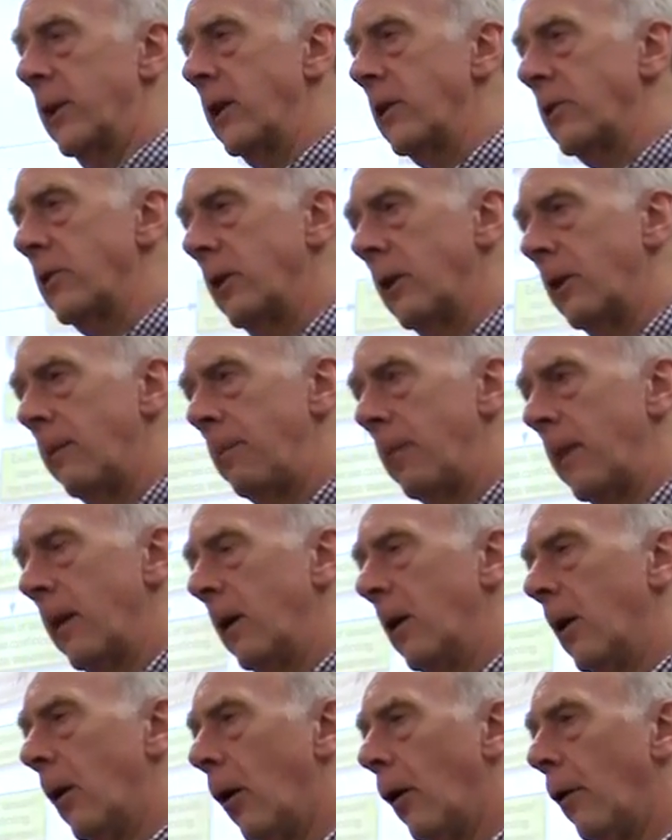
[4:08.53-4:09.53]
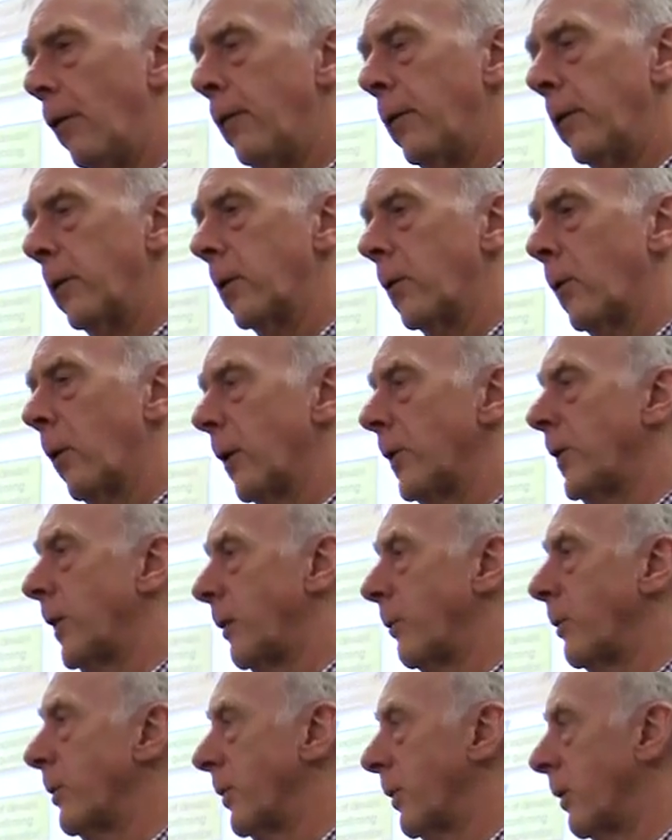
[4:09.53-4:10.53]
Things that often
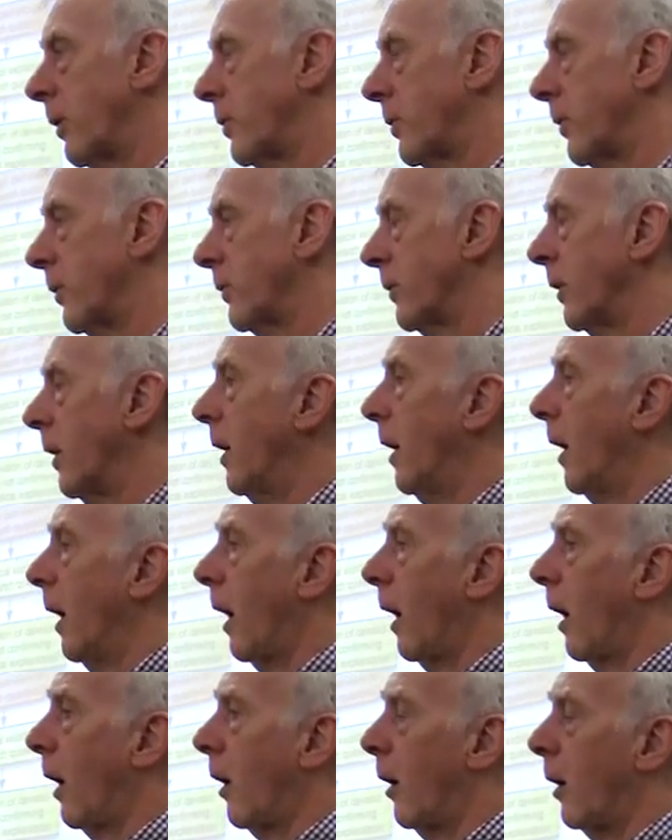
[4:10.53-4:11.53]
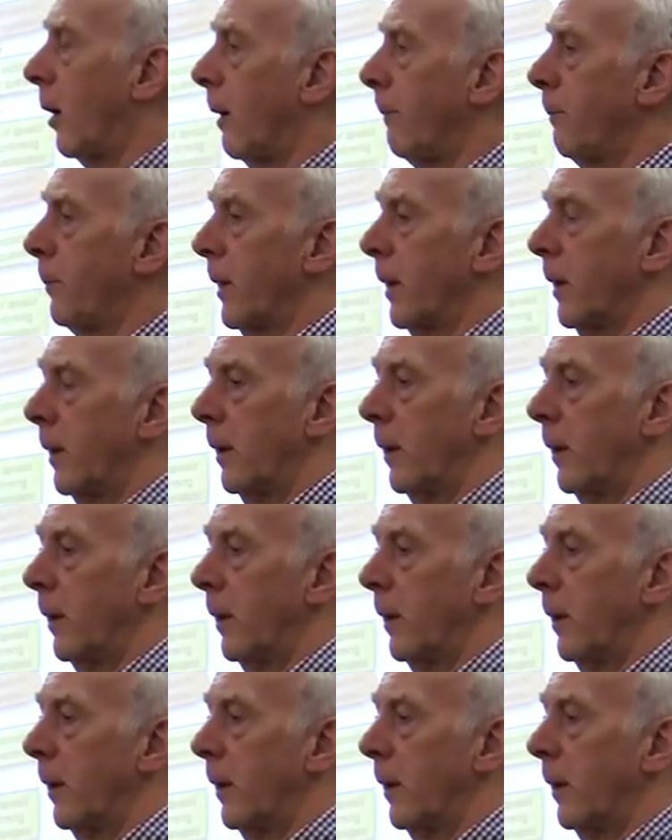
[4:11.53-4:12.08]
qualitative researchers are